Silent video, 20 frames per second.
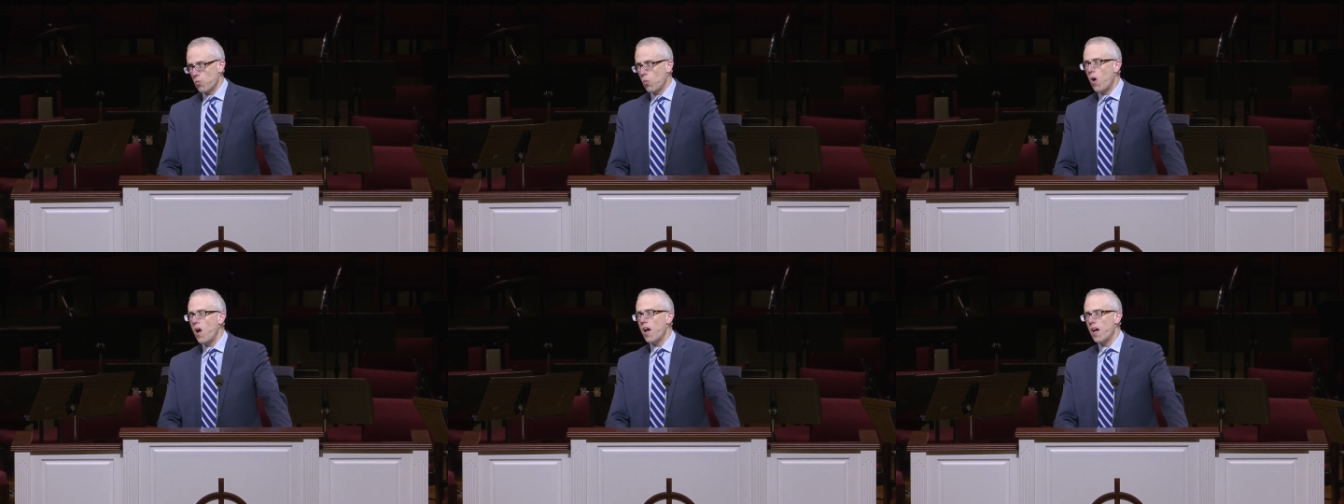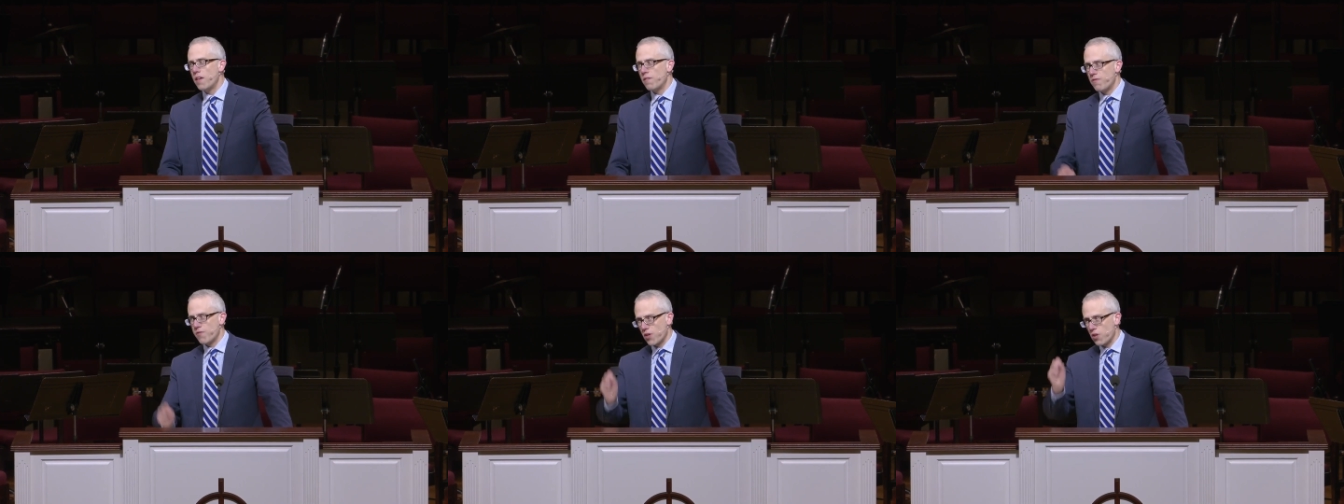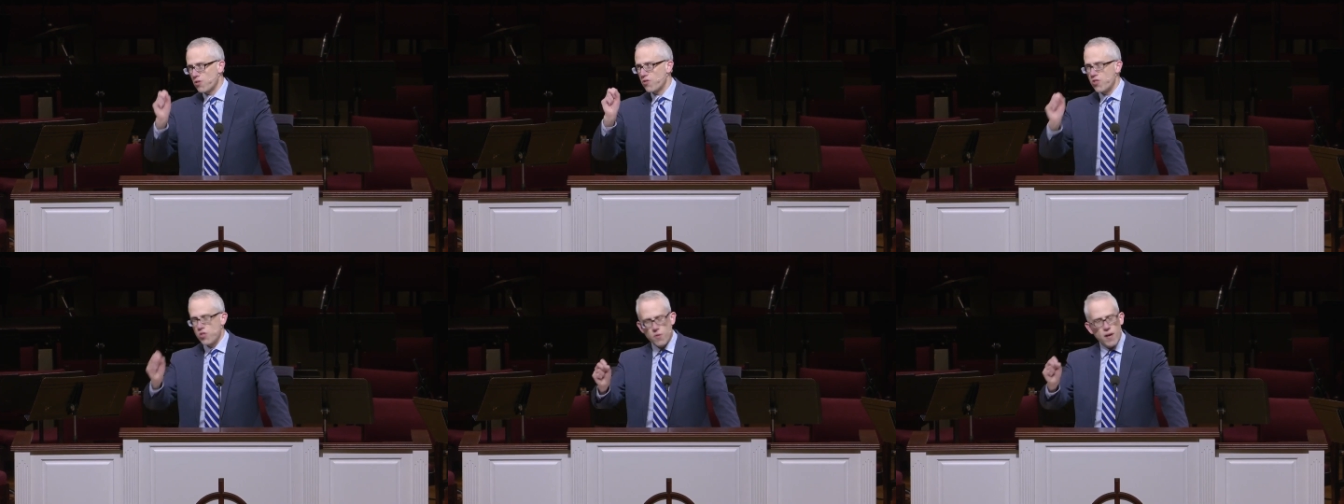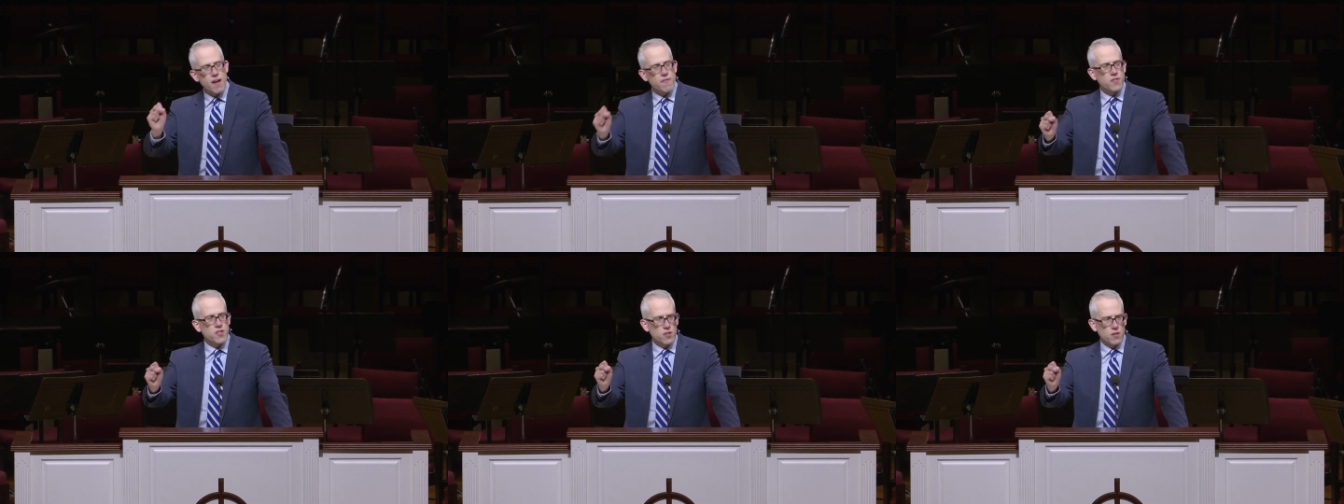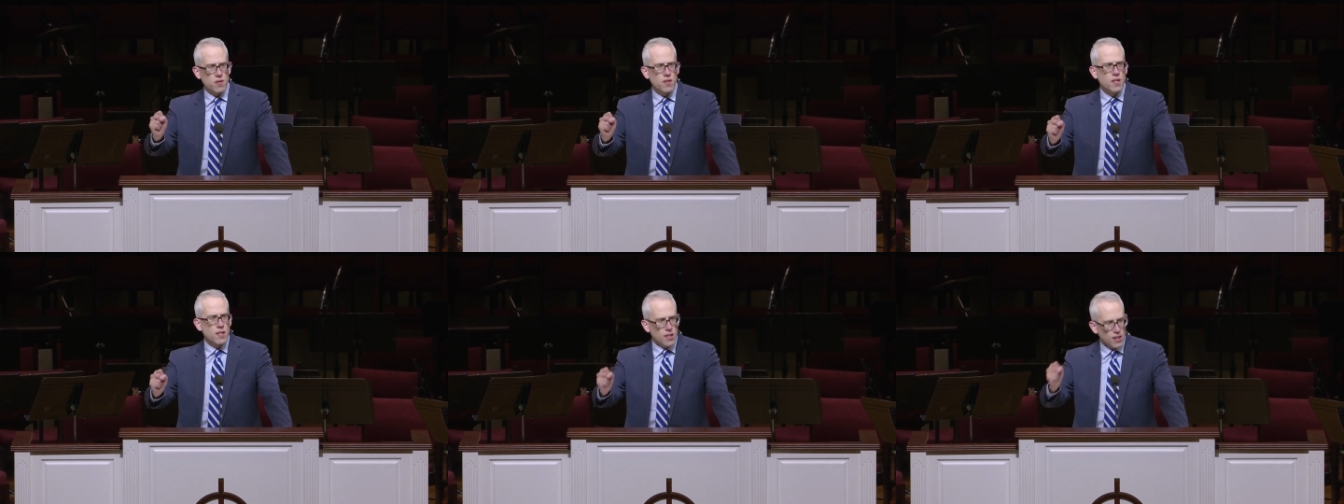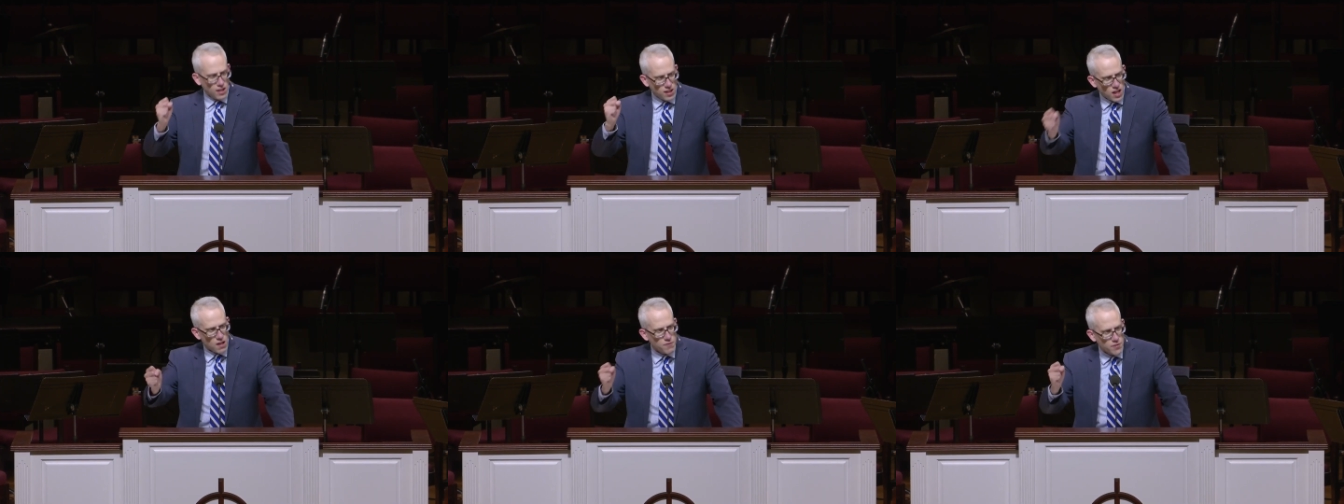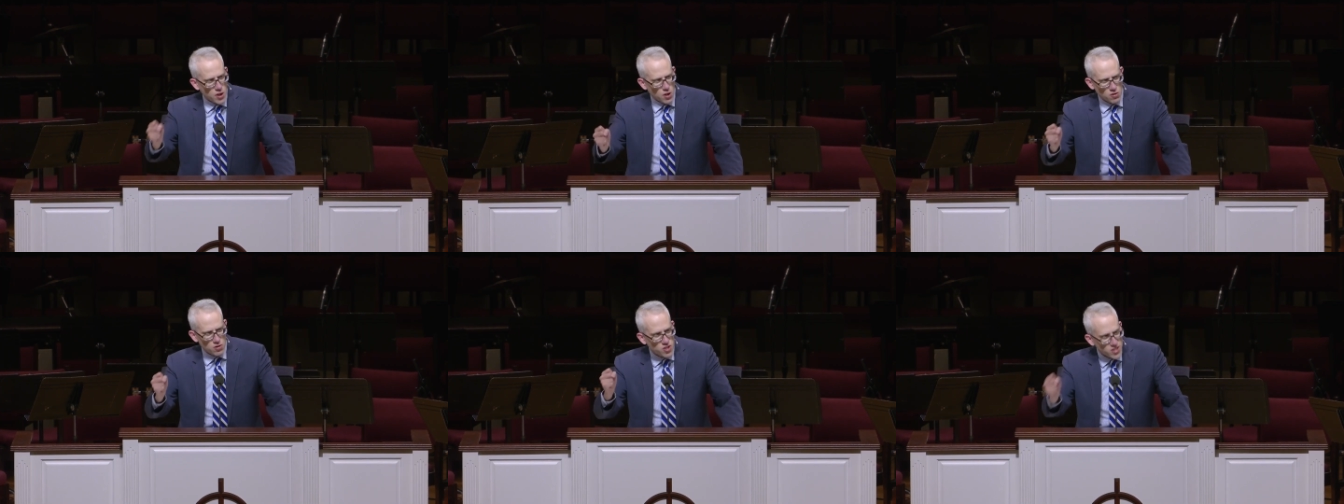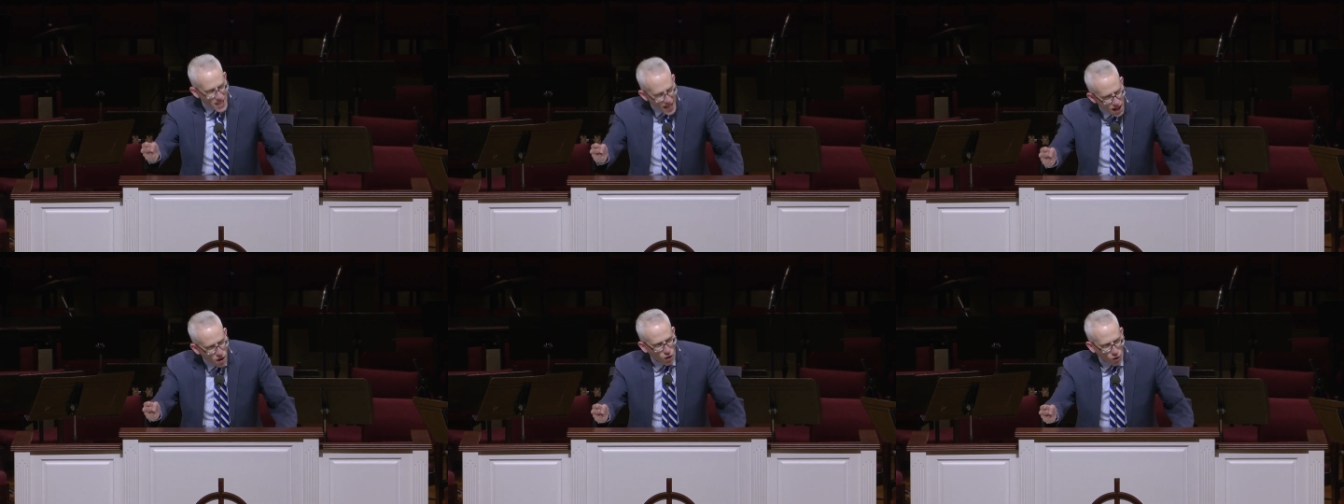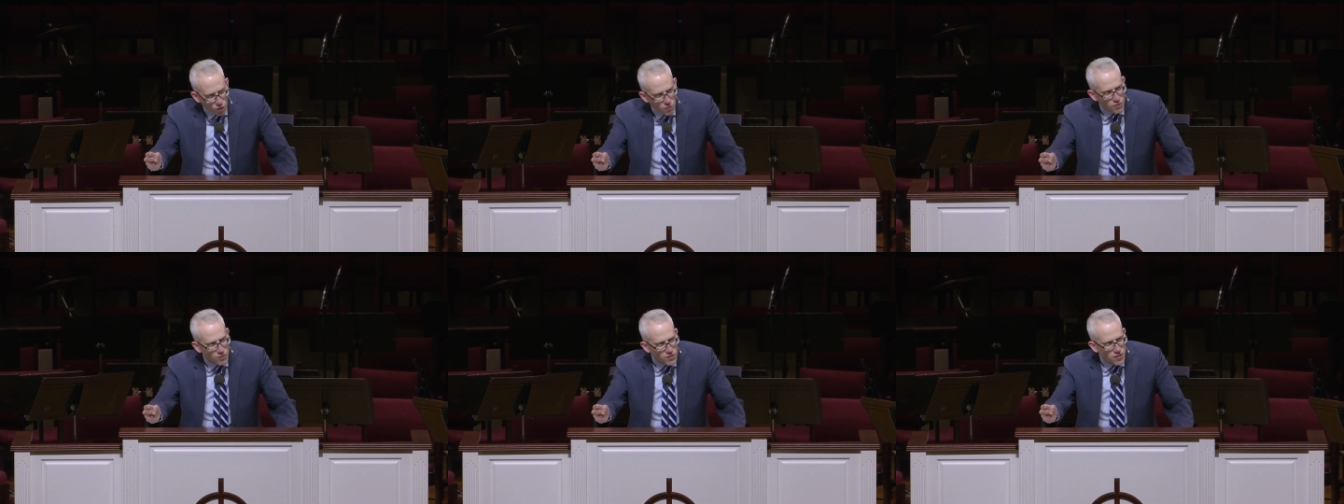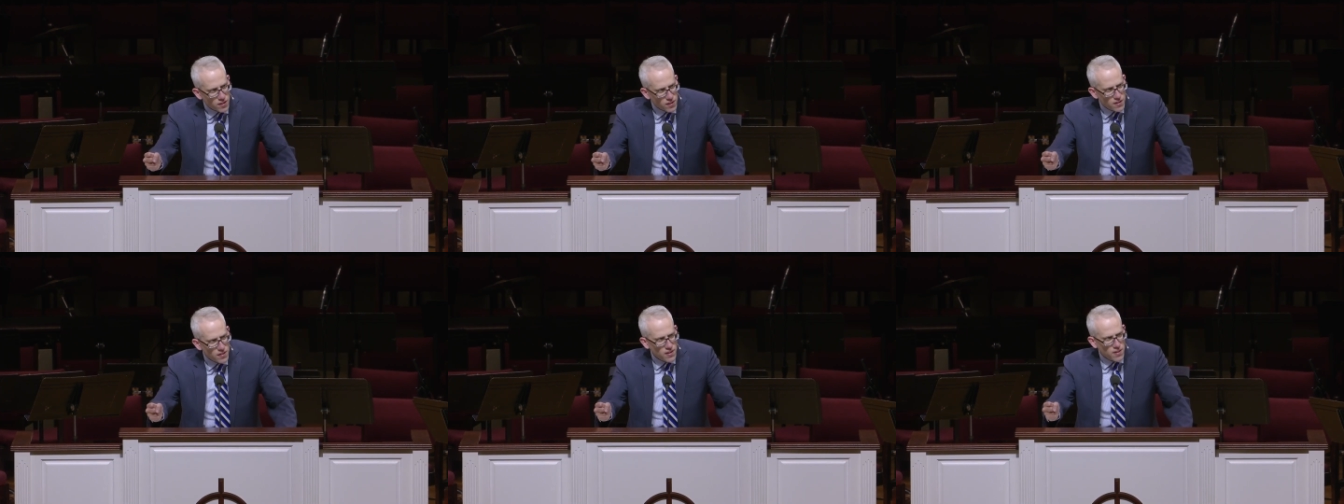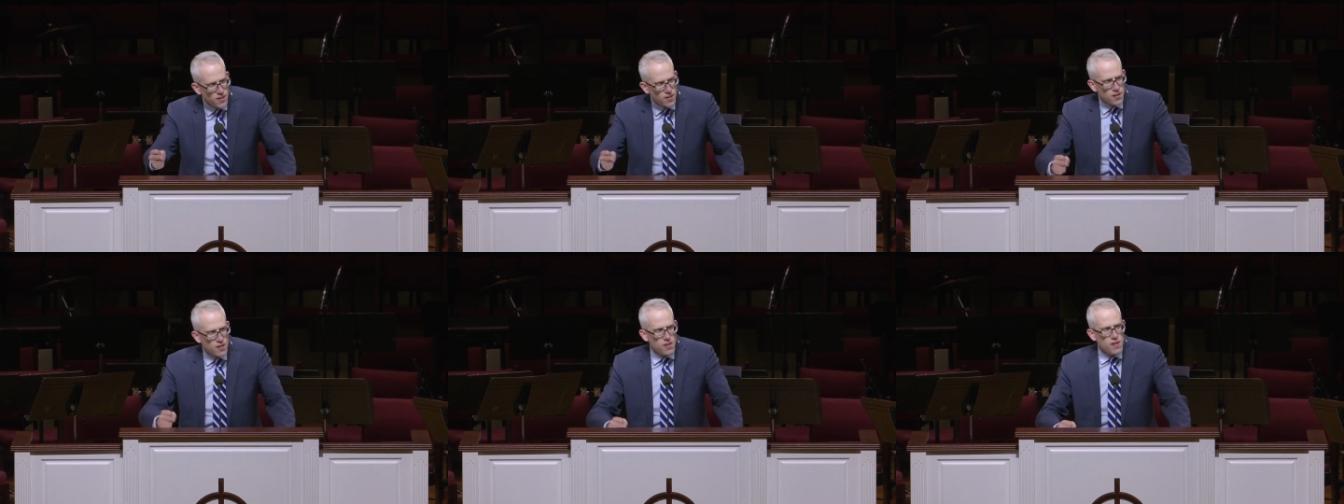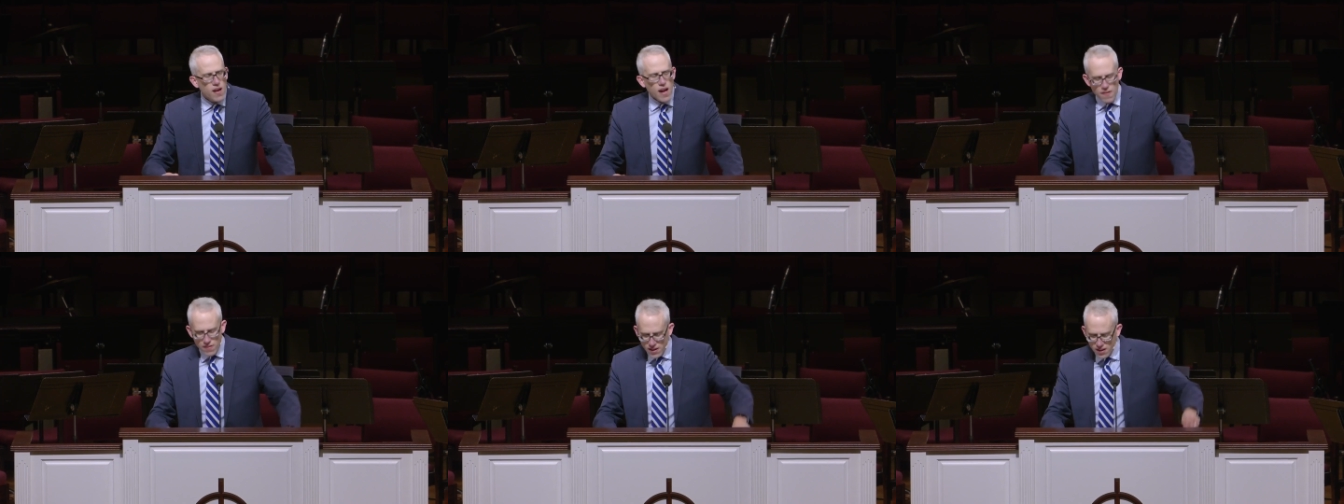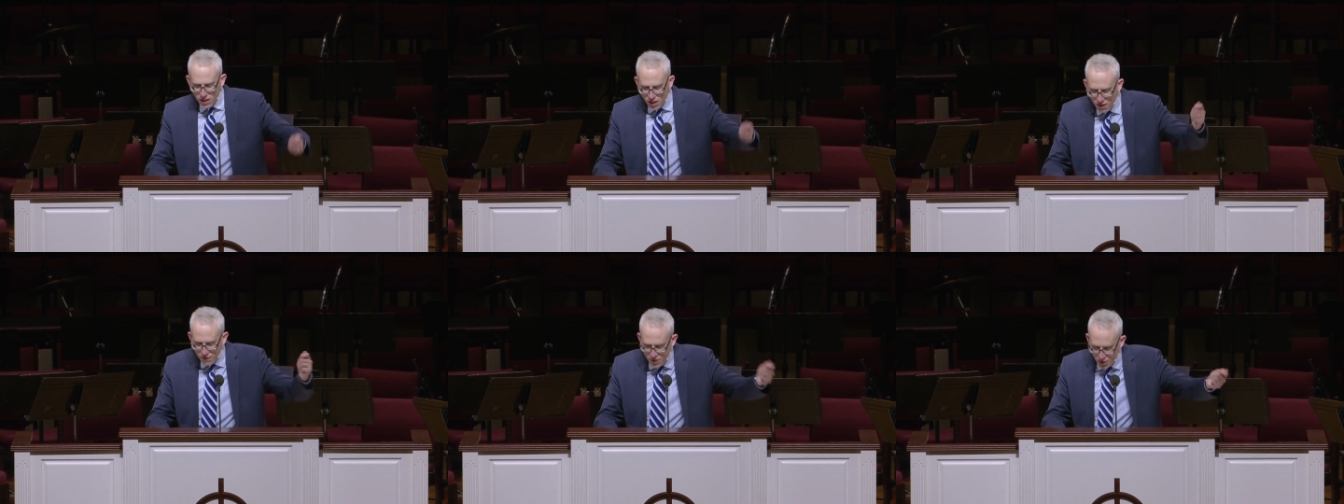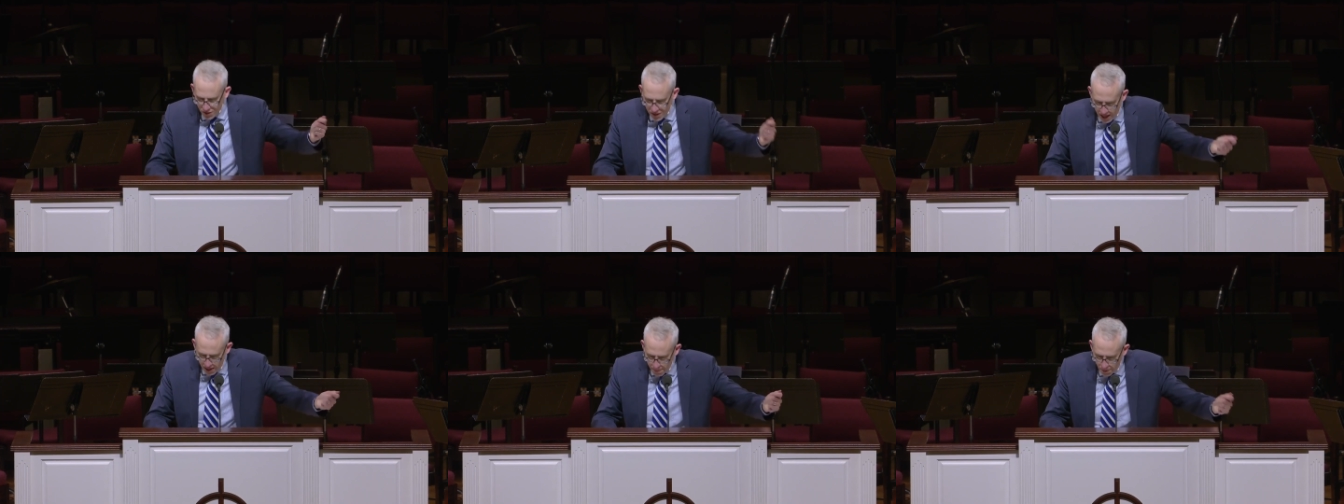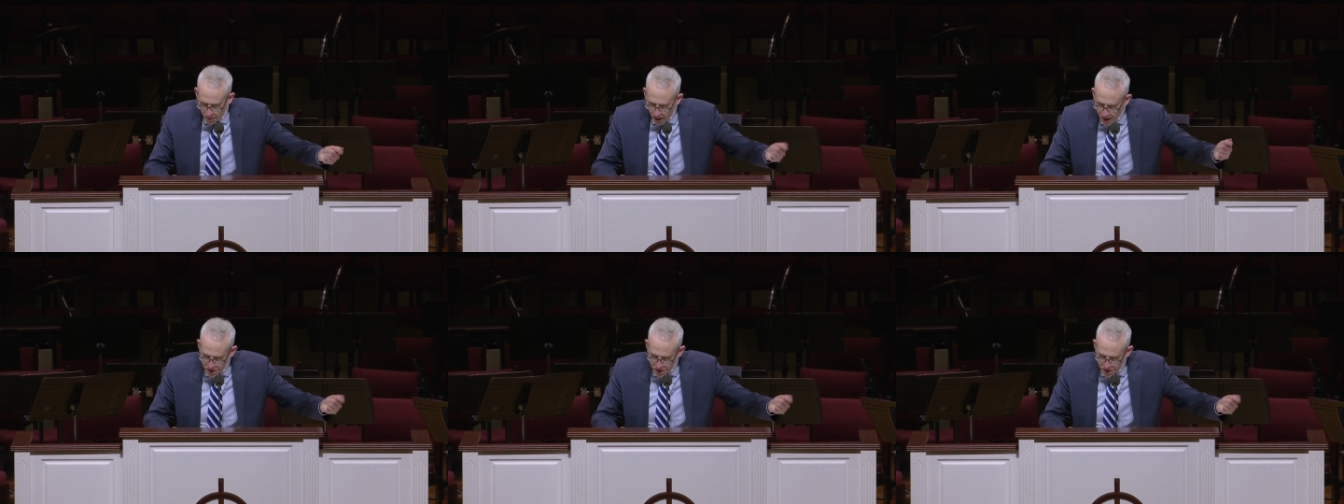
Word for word: One, first, you have to love yourself and then love your neighbor